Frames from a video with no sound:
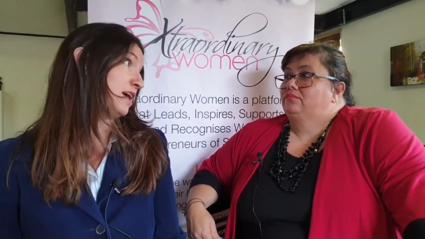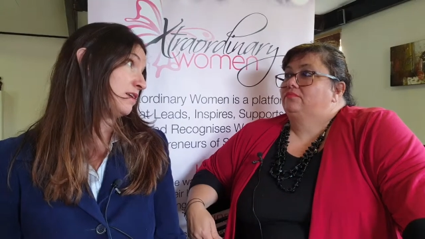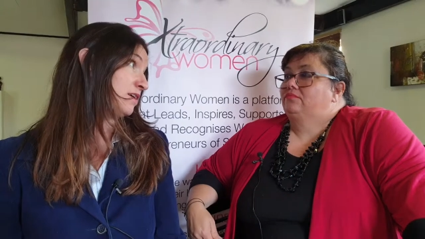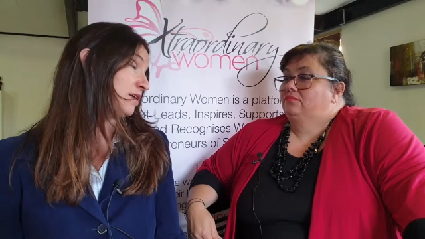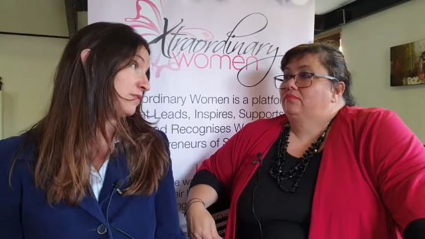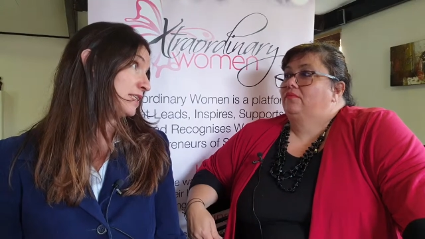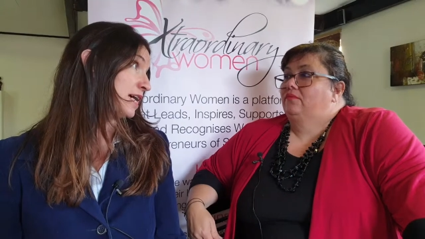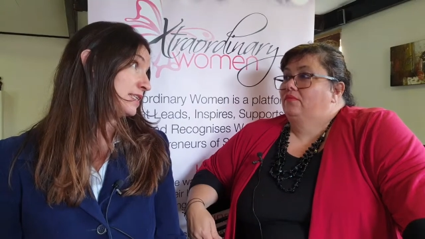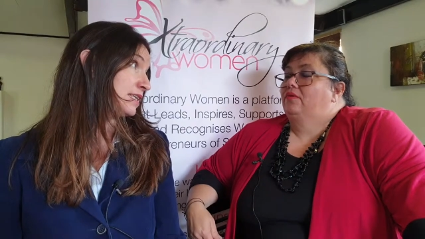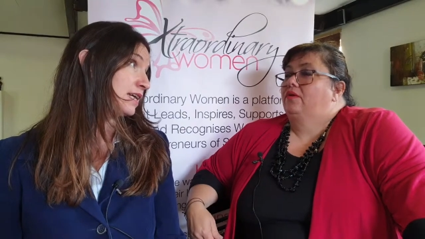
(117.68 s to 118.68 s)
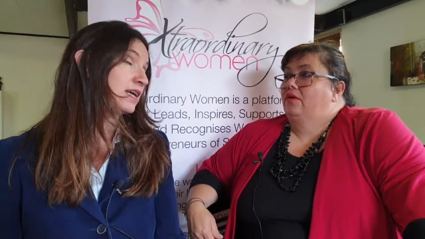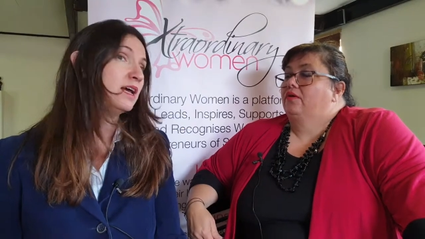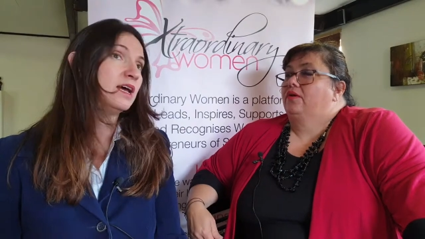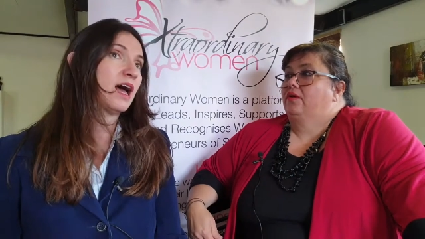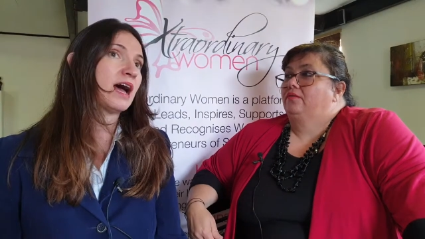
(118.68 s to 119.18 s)
Speaker 1: out of advertising.
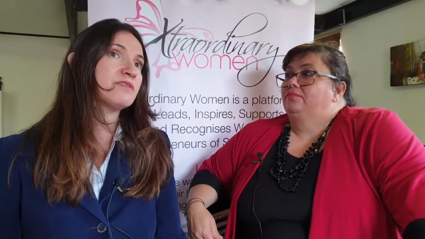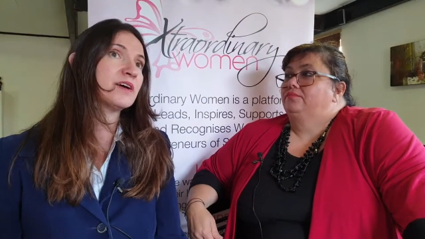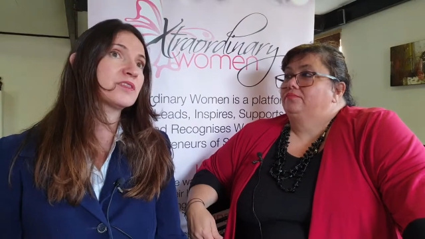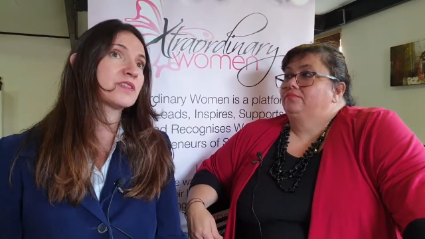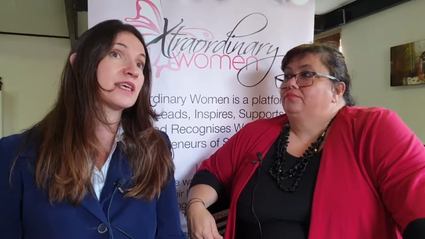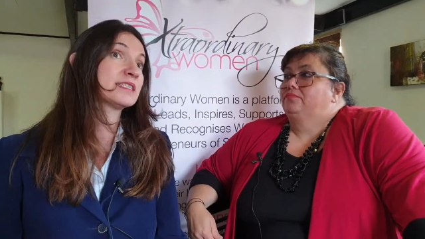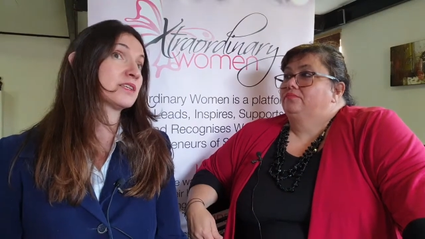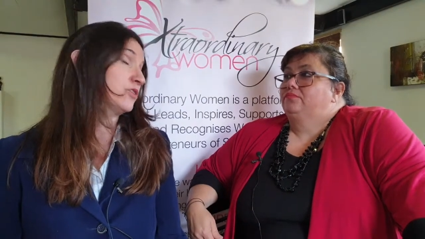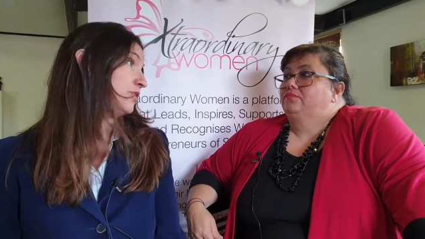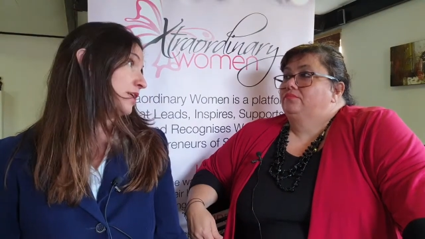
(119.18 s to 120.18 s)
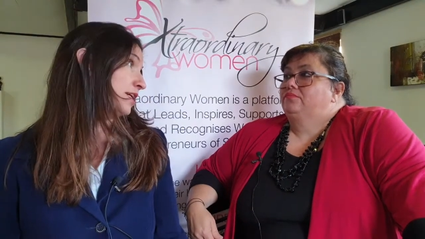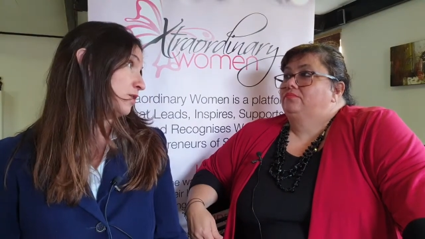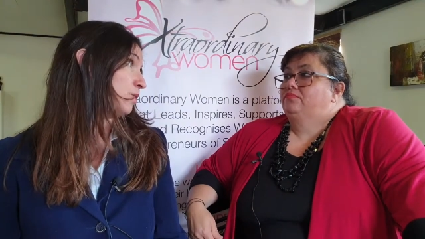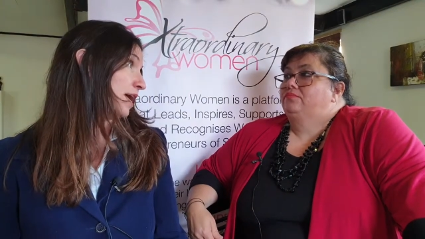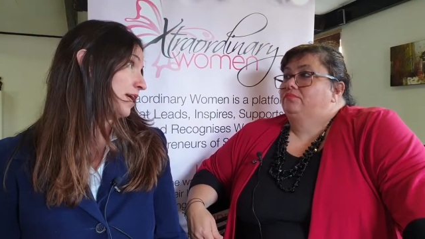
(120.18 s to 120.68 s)
I found that there's an
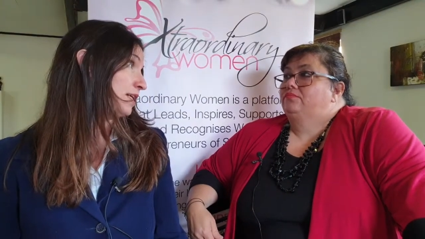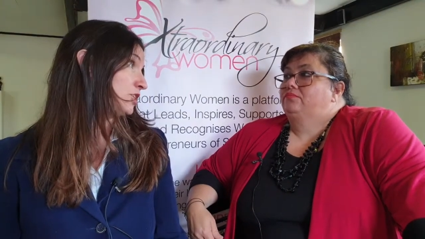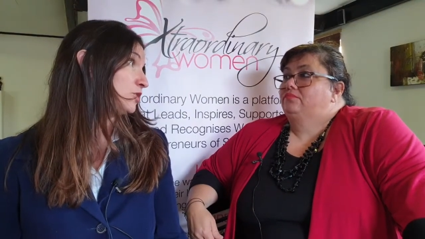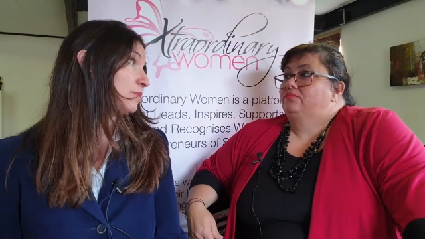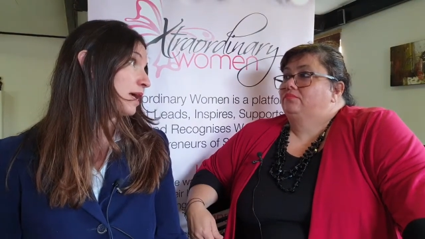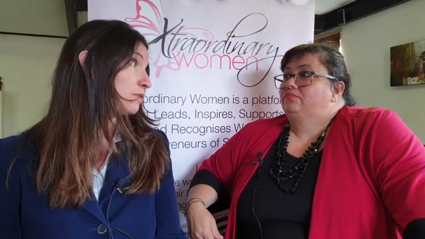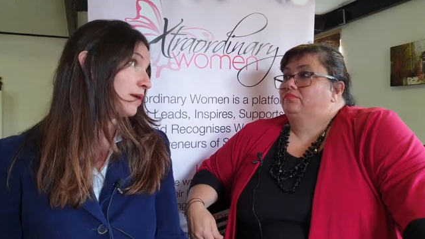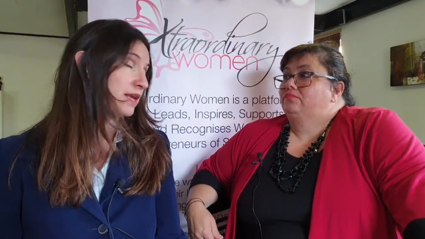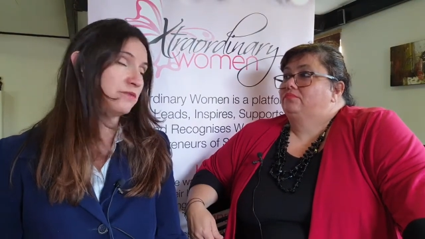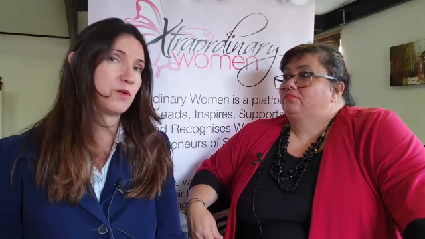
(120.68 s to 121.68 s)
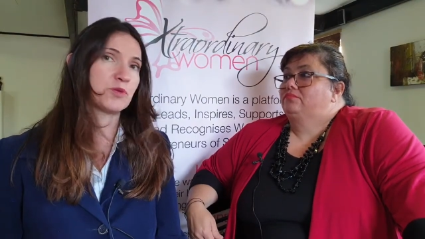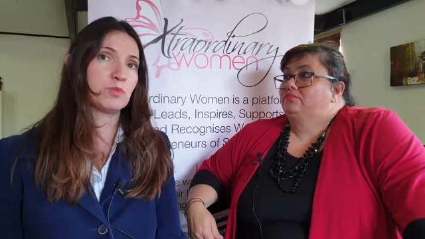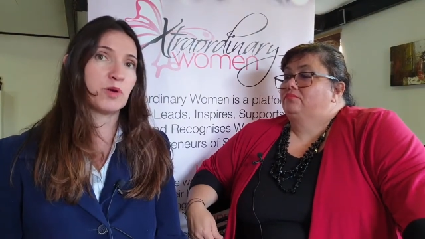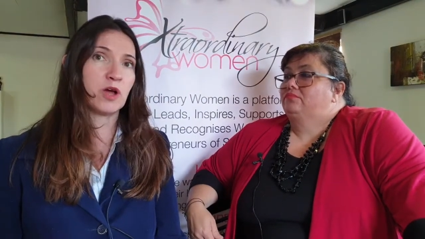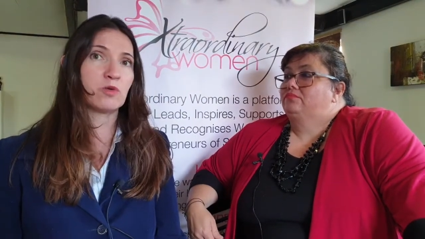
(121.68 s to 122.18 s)
earlier way to make money from
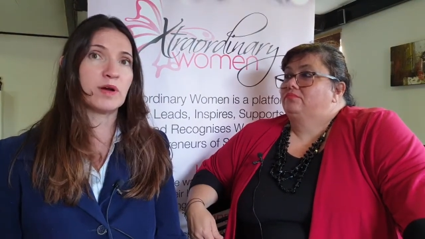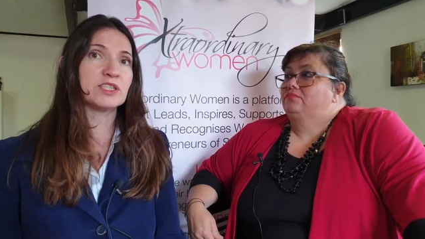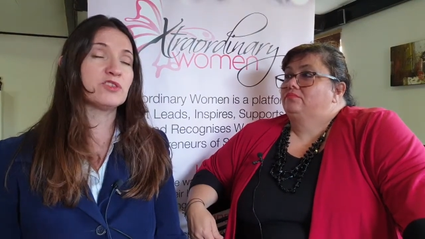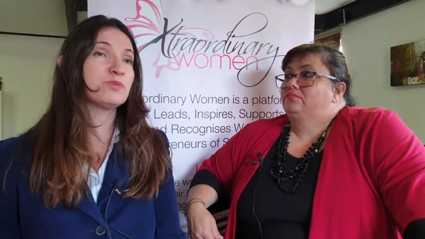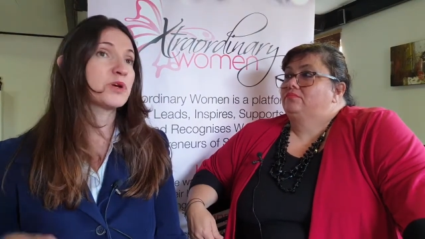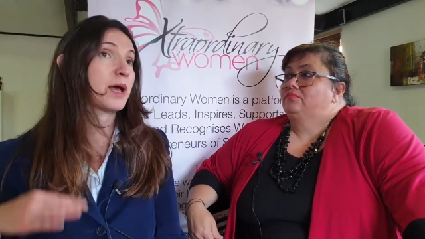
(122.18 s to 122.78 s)
your blog. Once you've put